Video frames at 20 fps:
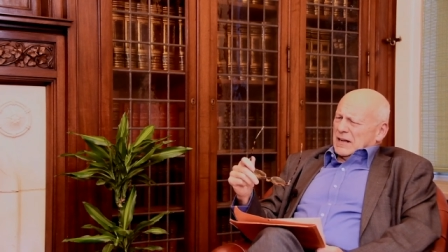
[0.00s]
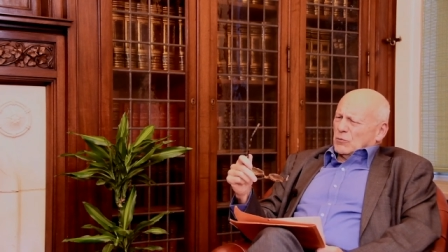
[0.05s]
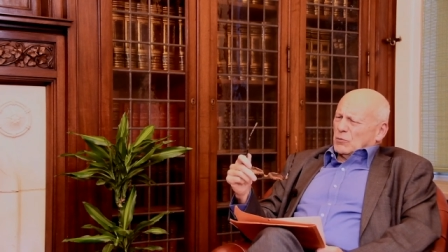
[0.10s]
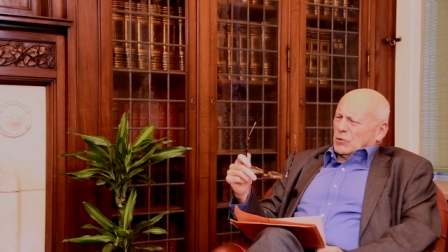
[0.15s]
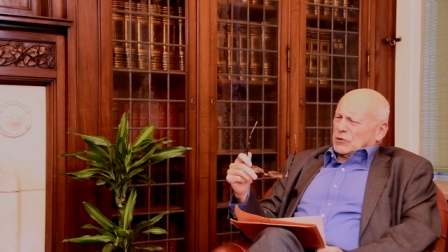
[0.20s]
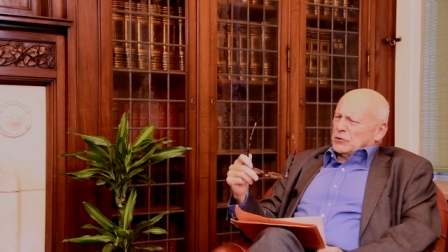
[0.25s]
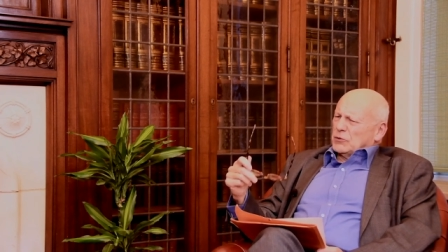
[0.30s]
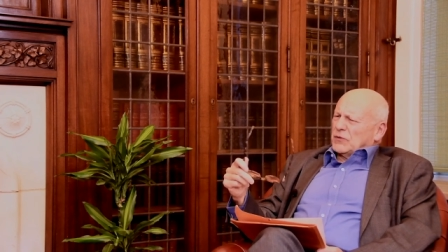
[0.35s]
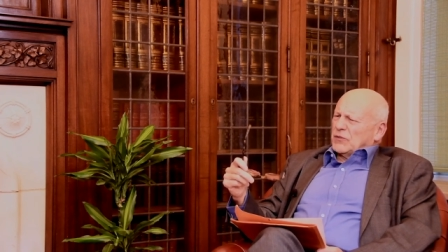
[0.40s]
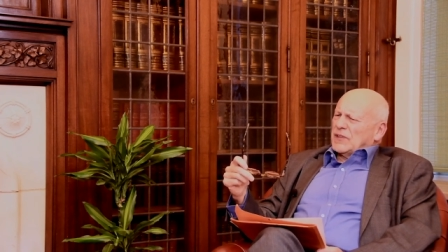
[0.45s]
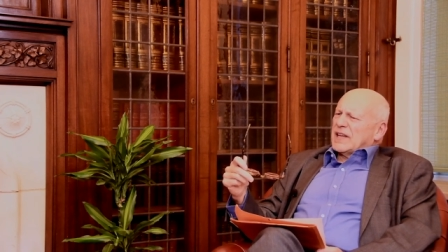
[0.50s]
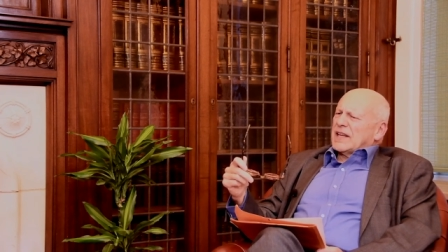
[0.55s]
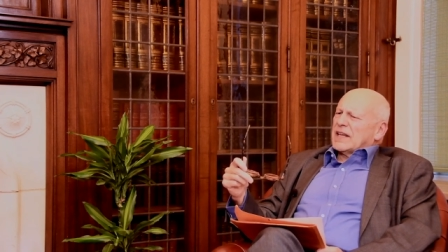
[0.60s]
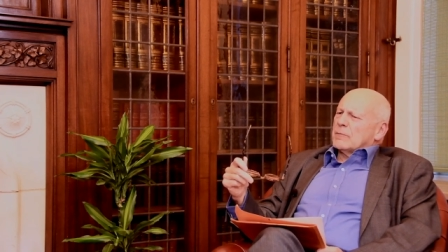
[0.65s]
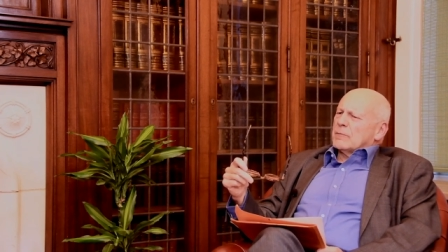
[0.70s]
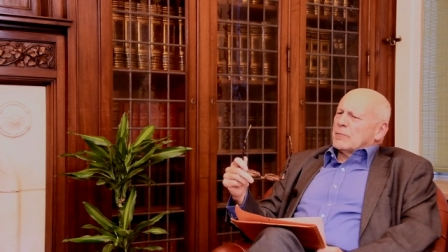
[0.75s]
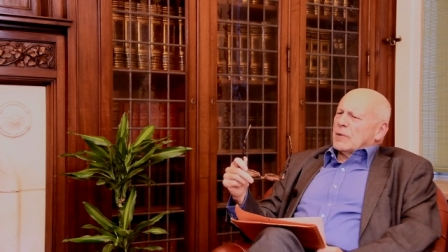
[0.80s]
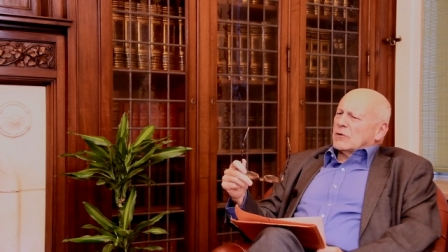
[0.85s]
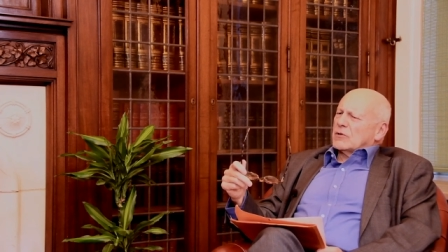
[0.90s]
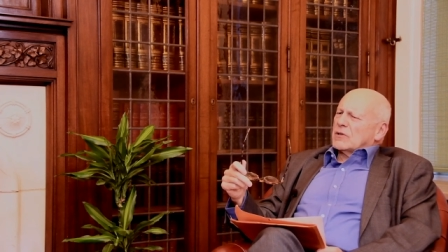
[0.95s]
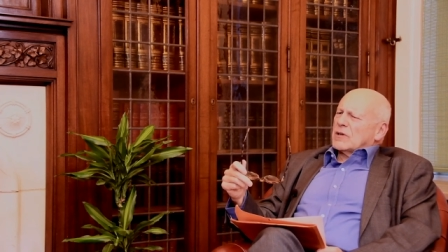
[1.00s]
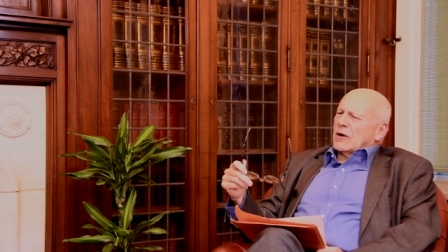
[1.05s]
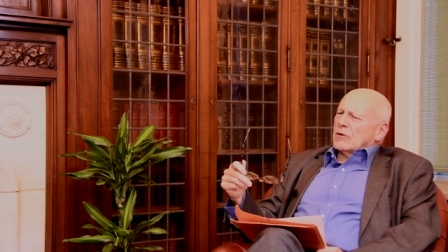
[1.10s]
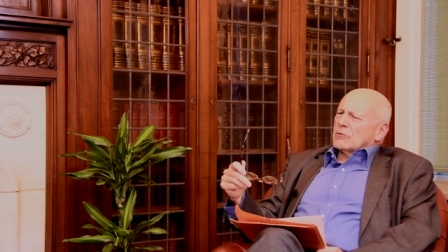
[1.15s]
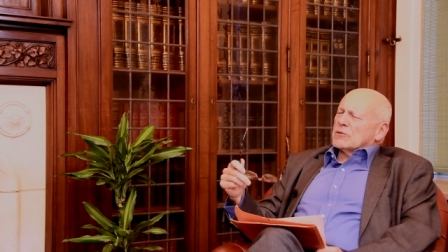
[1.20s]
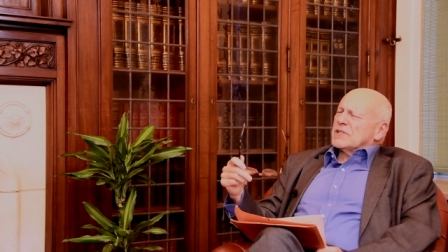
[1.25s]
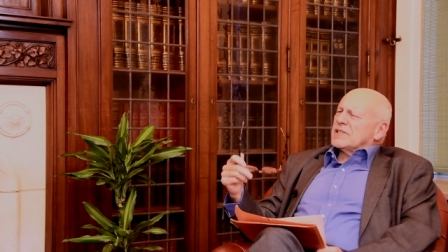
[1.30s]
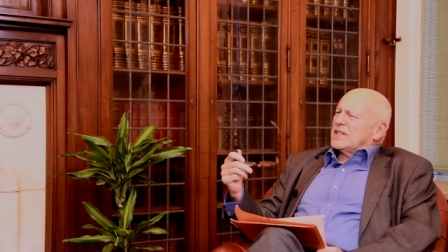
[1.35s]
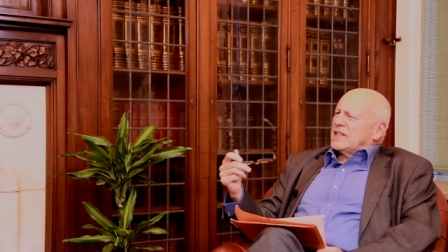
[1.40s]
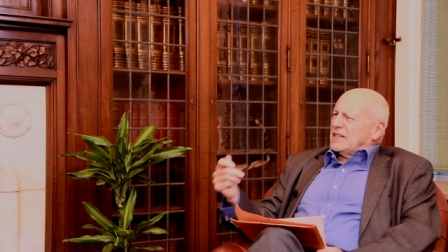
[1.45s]
what you think about how
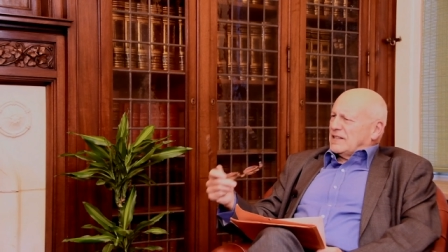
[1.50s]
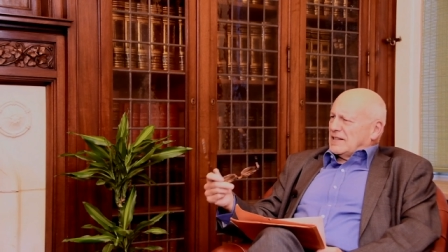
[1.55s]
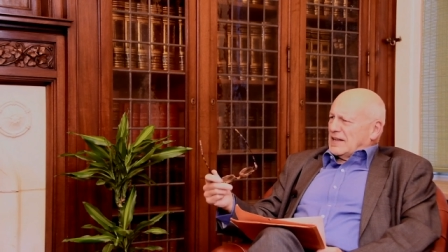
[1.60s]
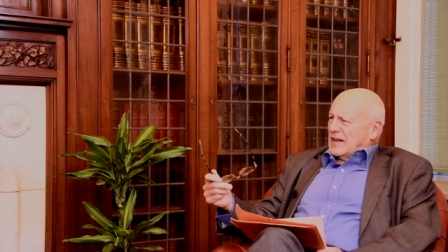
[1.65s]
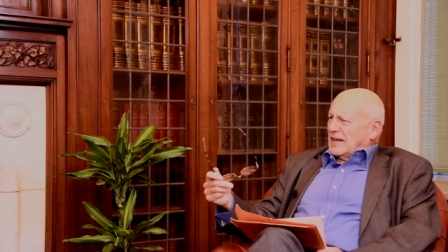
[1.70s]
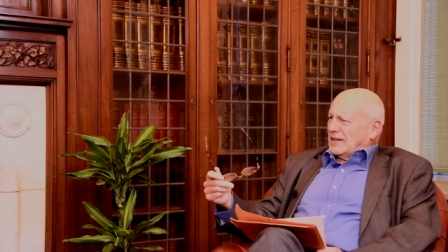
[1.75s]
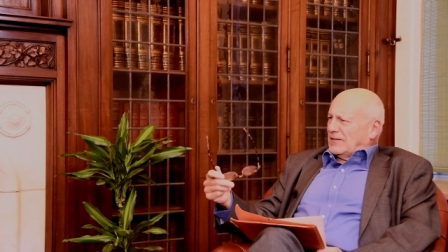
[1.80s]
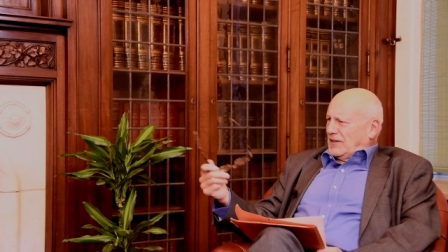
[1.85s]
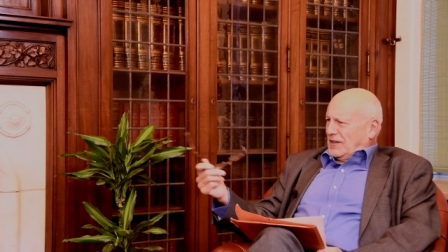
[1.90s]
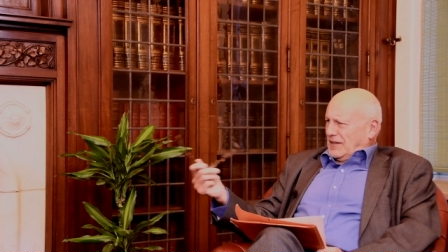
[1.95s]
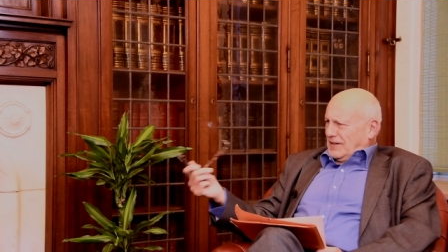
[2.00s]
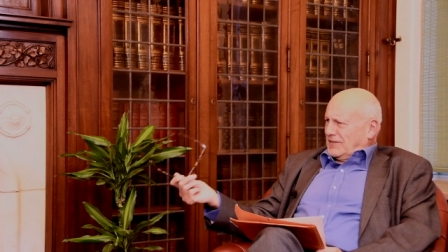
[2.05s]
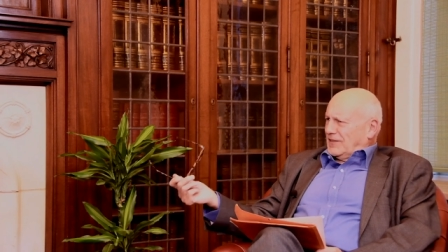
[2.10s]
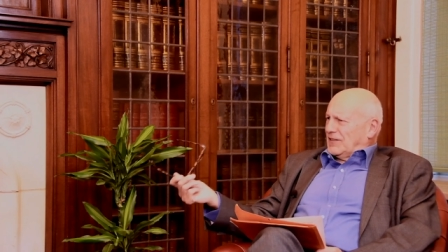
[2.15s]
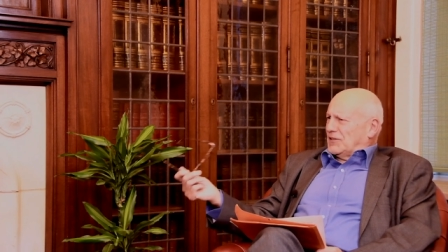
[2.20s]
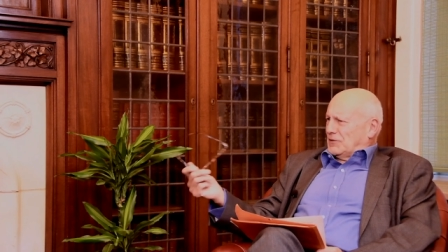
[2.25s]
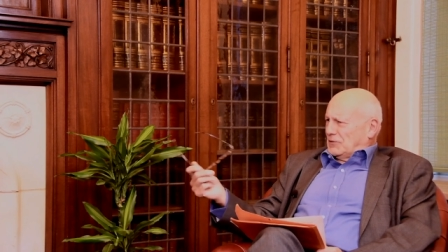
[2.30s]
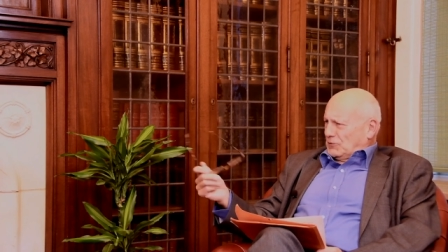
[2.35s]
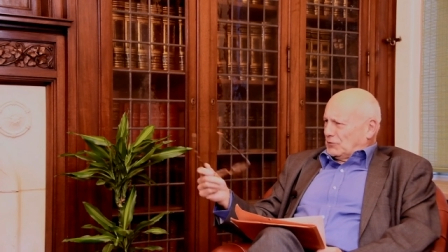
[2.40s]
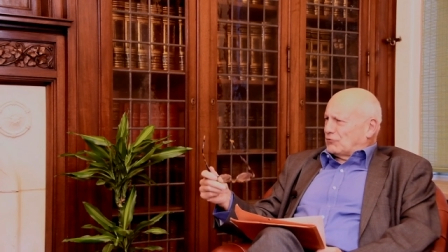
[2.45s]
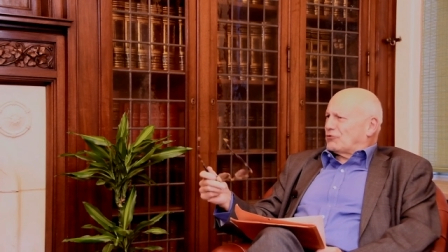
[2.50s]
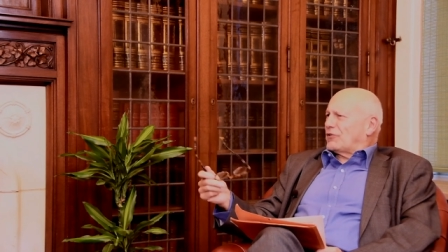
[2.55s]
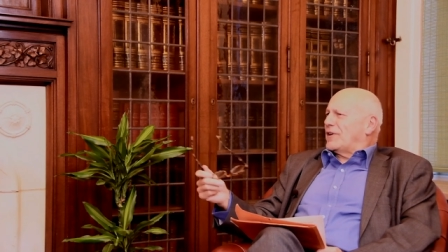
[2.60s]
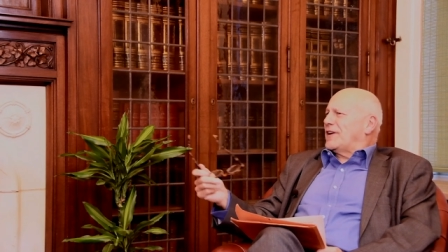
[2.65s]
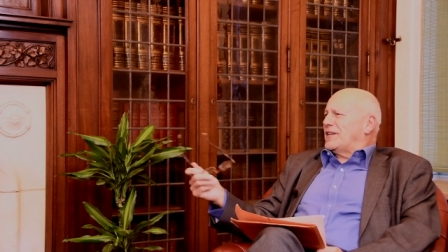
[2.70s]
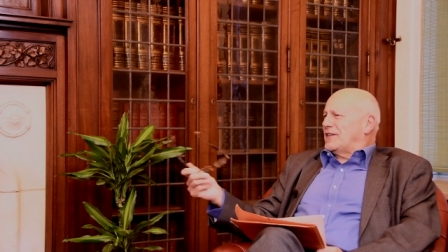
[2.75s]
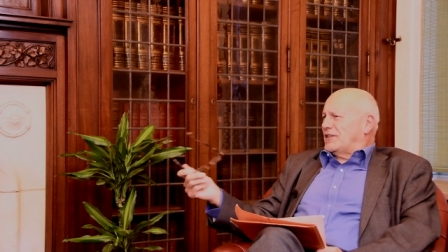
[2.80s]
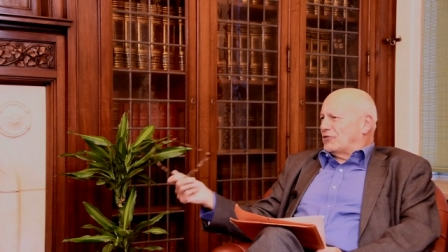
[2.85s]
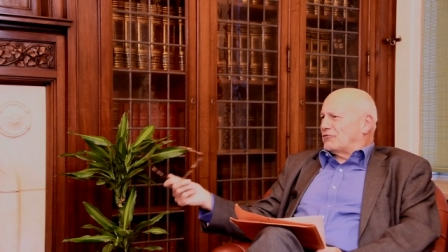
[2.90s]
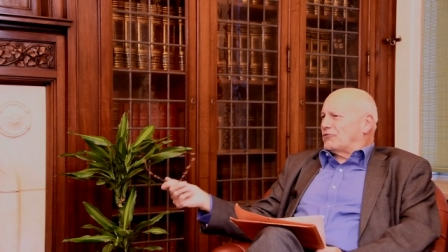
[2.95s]
CETA, the, this
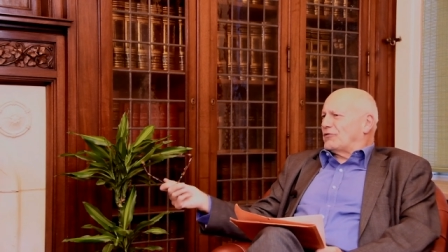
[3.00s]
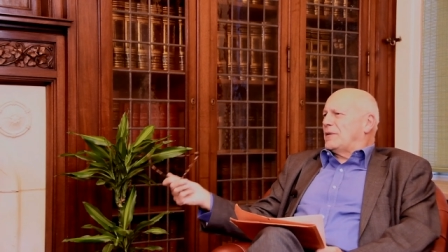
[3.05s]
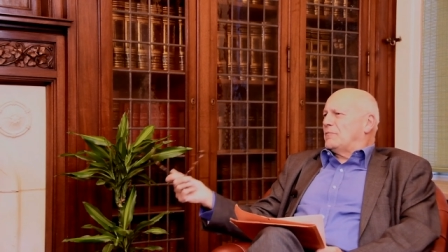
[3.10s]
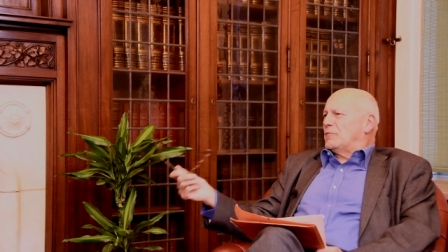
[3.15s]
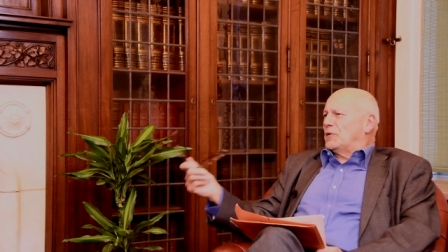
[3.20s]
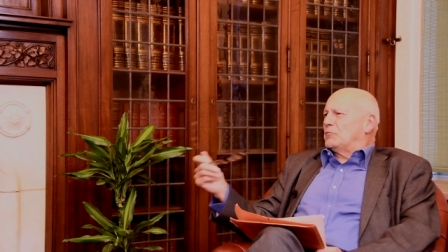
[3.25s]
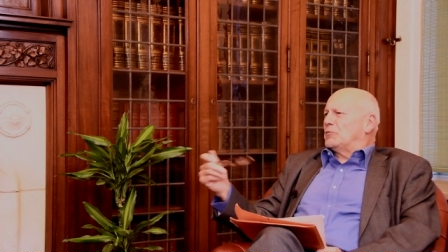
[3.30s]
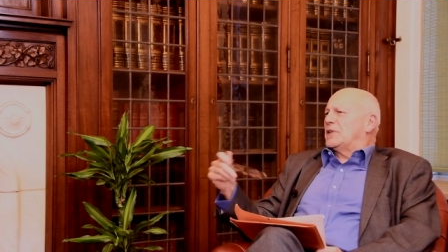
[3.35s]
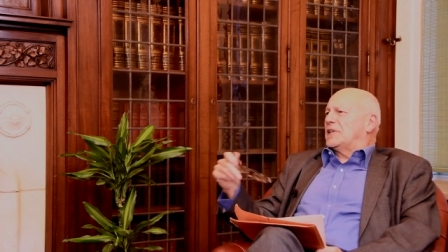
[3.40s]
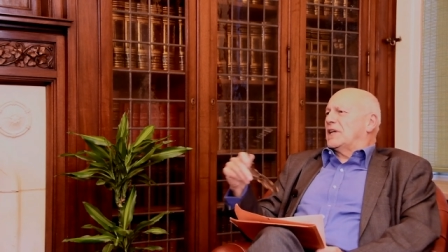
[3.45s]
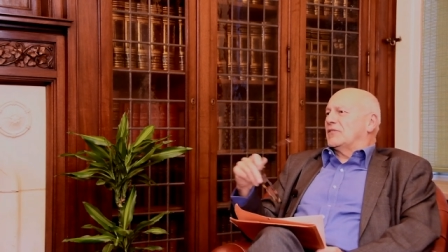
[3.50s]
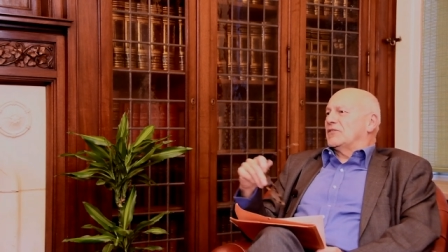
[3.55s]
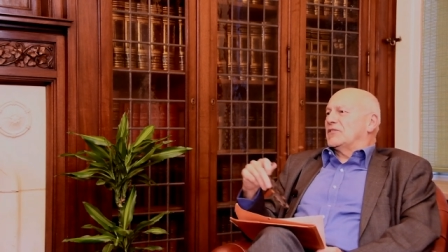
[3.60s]
great agreement we've yeah.